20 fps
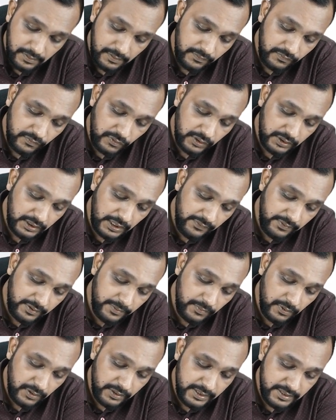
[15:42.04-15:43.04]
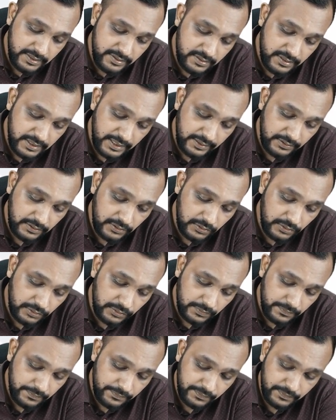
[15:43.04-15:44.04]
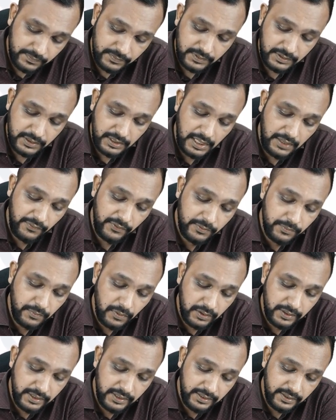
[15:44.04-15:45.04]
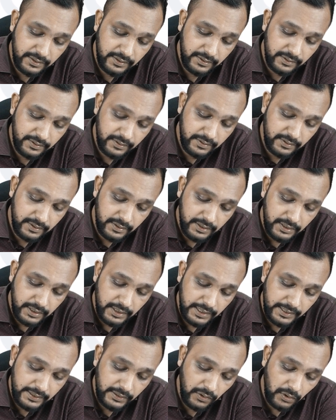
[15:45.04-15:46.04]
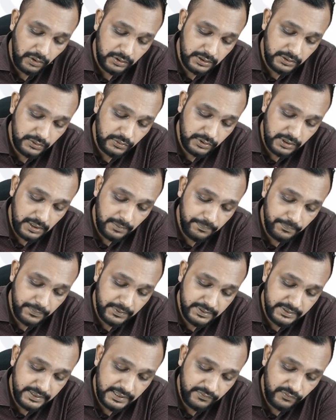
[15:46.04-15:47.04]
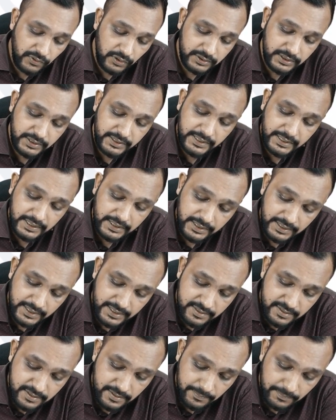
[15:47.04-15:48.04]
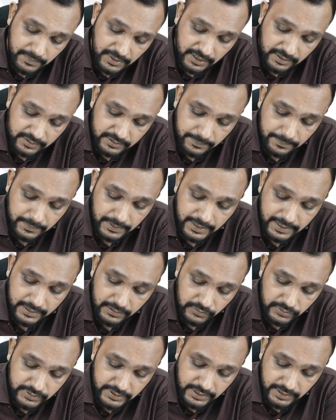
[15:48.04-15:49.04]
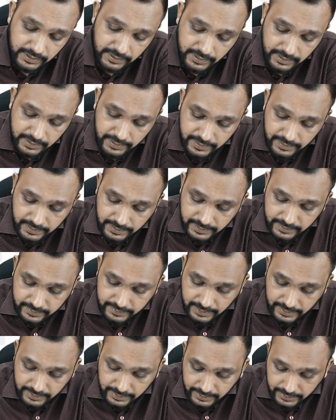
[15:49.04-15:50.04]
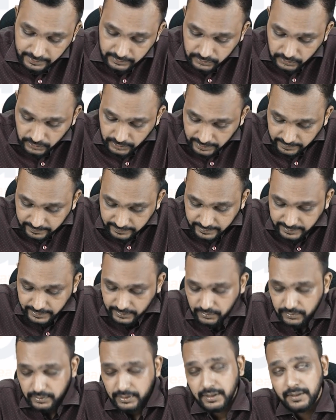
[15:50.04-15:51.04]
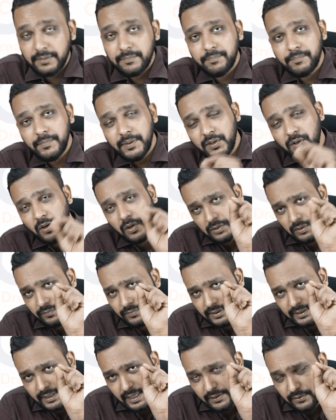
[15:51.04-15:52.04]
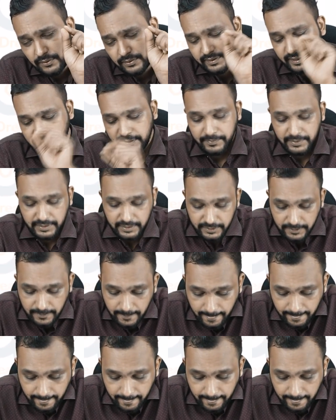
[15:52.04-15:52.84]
What our body is trying to do? Our body, in order to compensate for the decreased blood supply to the descending thoracic aorta because of the narrowed segment,